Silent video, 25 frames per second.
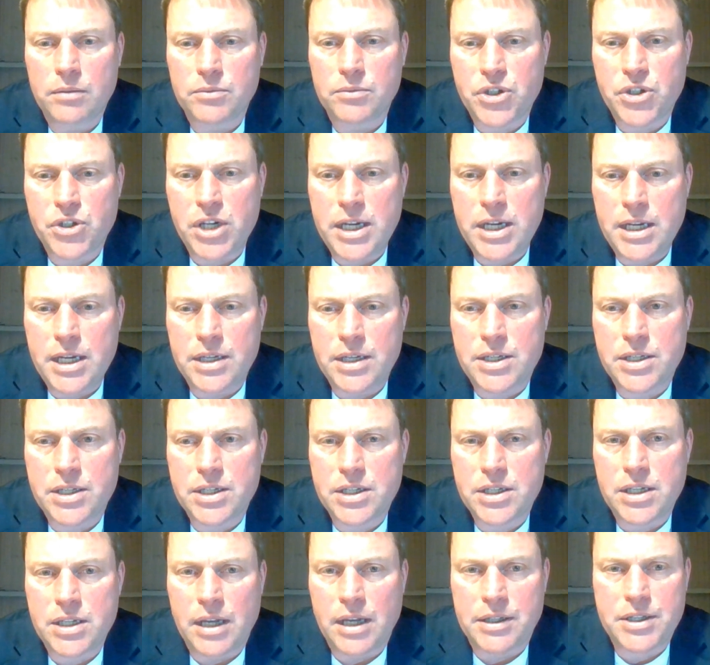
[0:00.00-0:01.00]

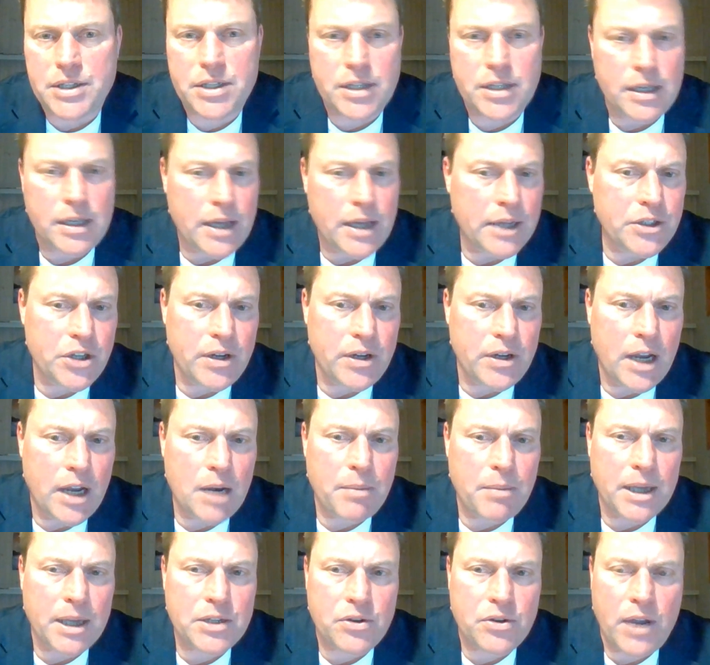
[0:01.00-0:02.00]
She's an
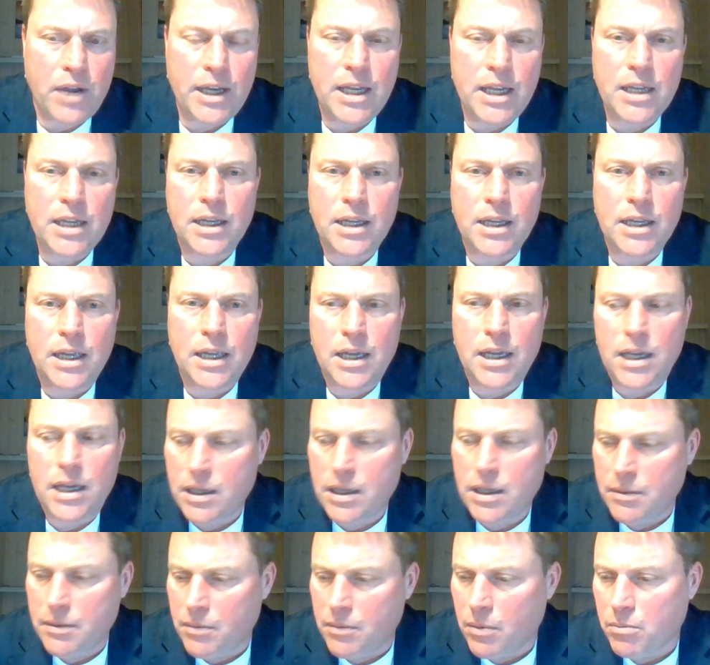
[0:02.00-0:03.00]
engineer by training,
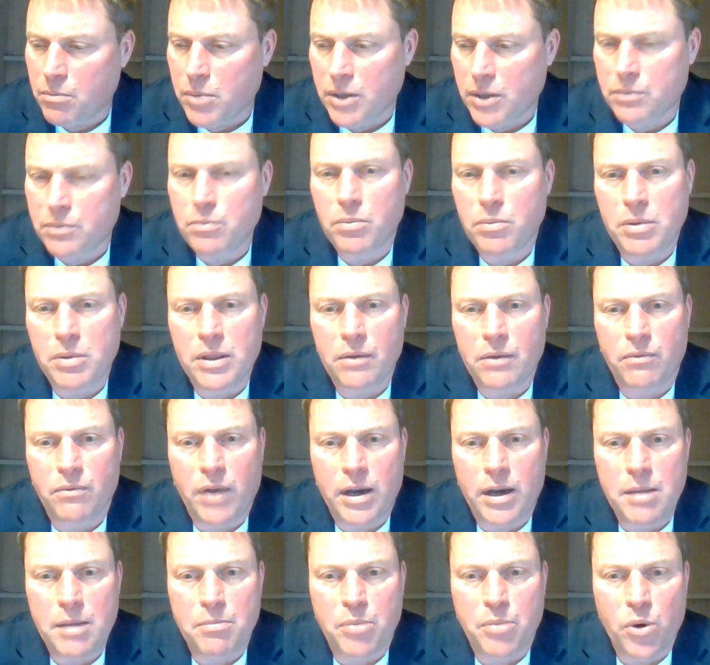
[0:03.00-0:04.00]
but with a
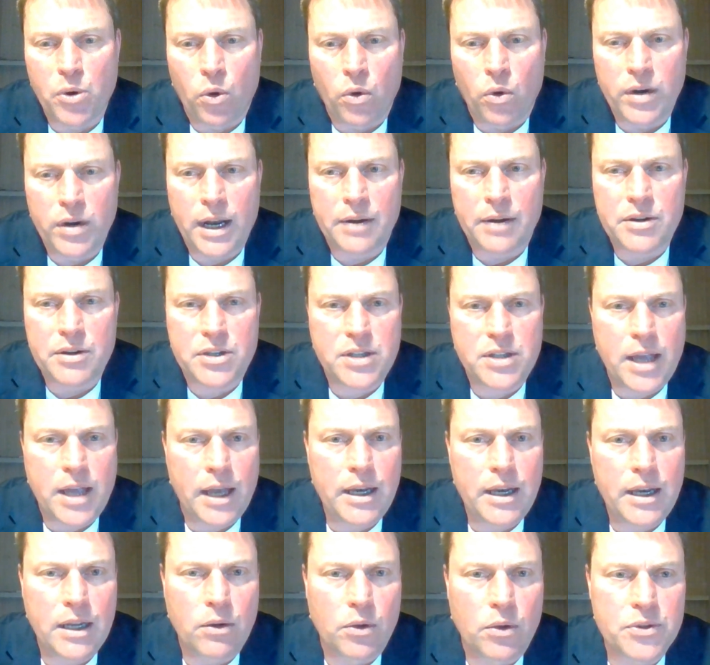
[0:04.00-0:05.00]
very broad
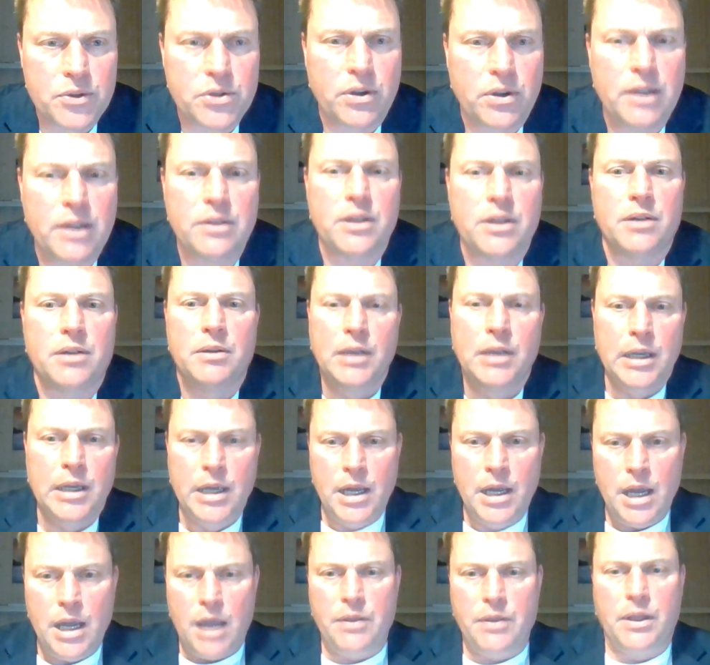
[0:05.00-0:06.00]
understanding also in the
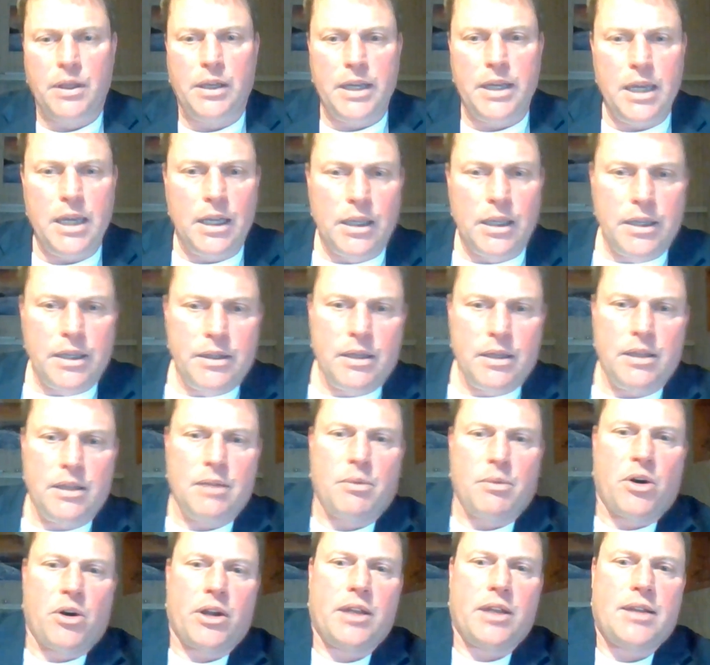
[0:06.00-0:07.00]
legal and then
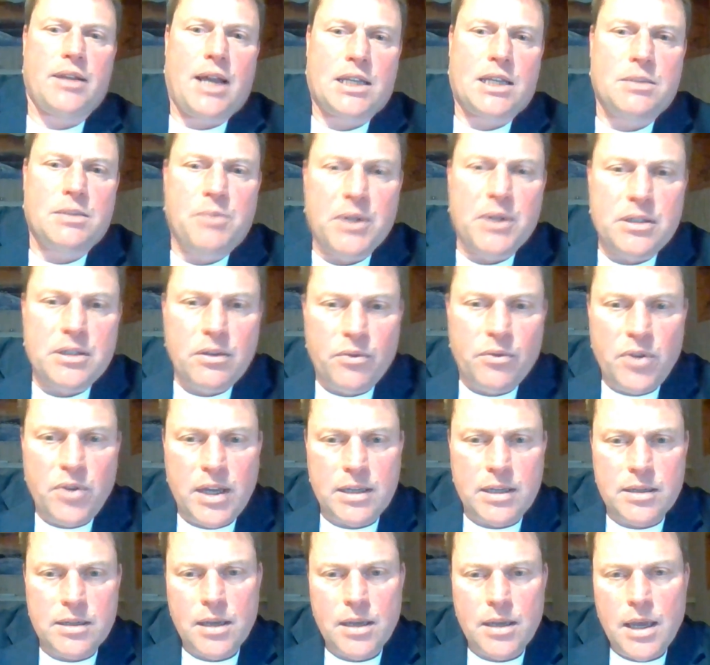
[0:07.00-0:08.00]
the market aspects of
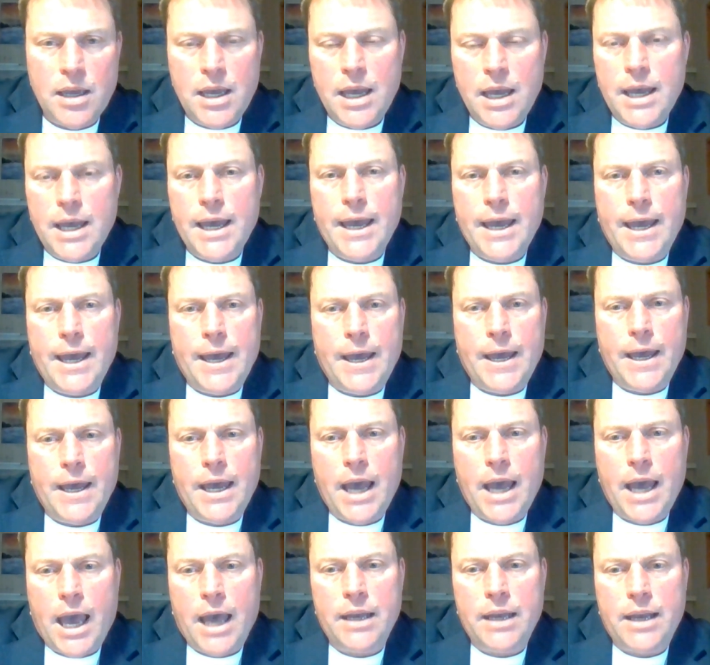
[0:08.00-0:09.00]
things,
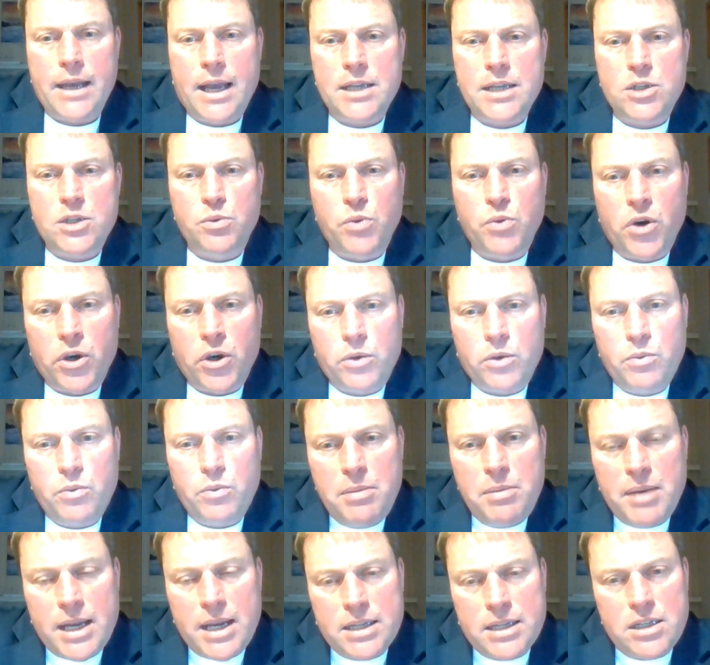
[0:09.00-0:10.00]
and has worked
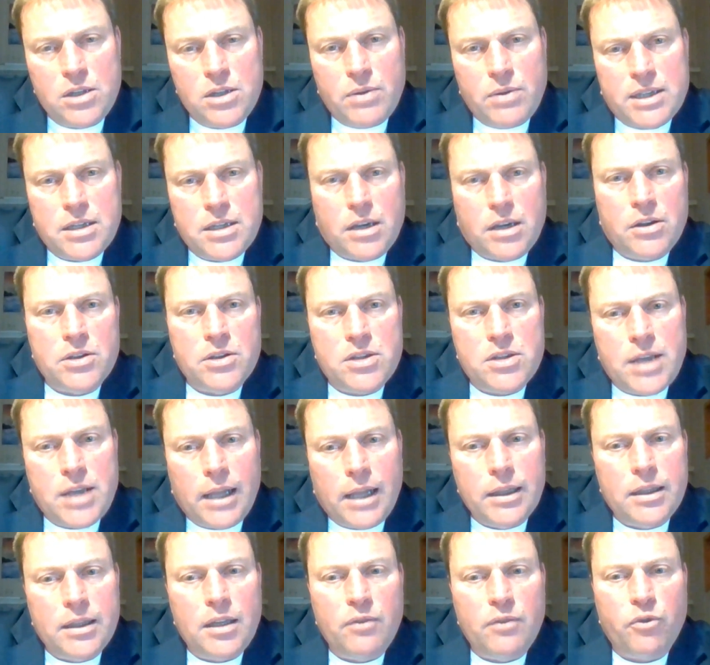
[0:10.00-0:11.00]
with Minesto as a
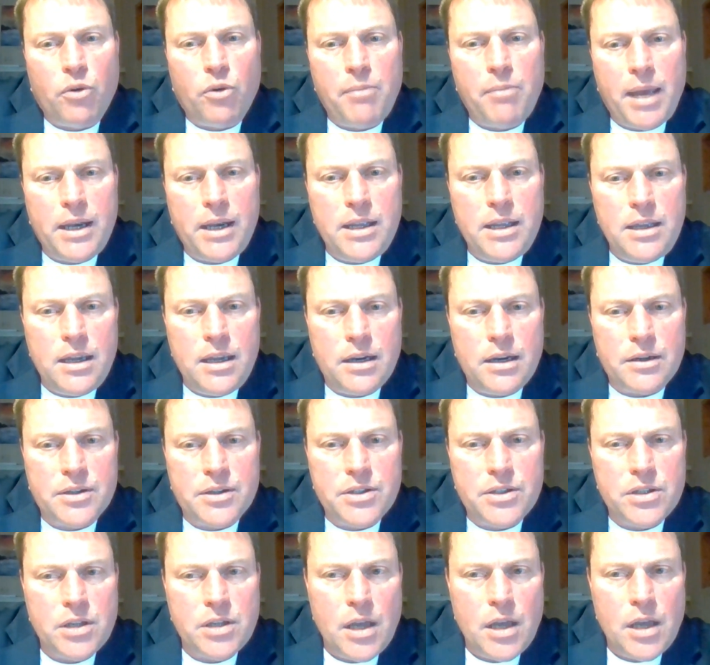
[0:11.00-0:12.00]
consultant for many
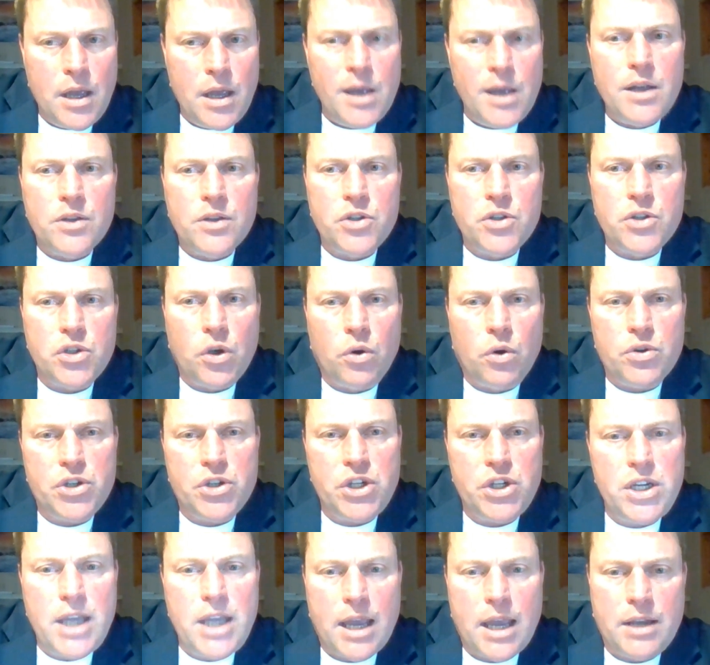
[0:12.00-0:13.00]
years. So
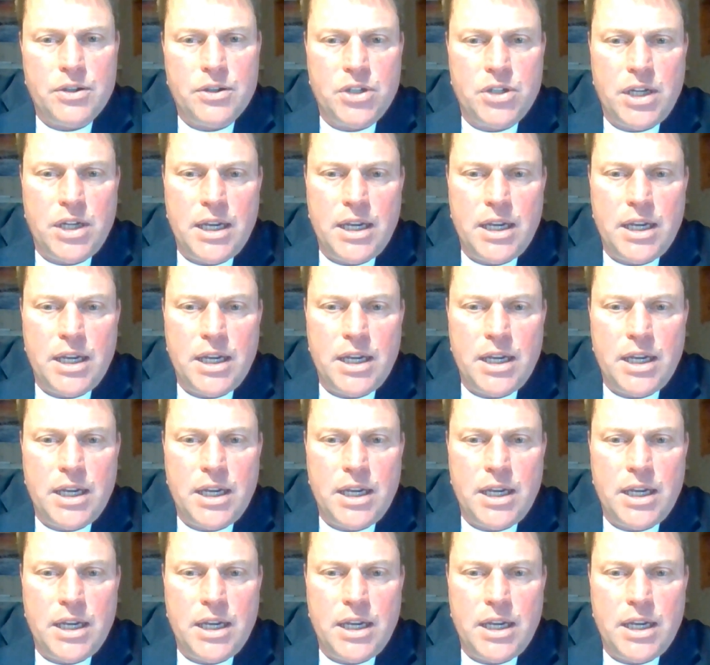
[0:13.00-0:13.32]
she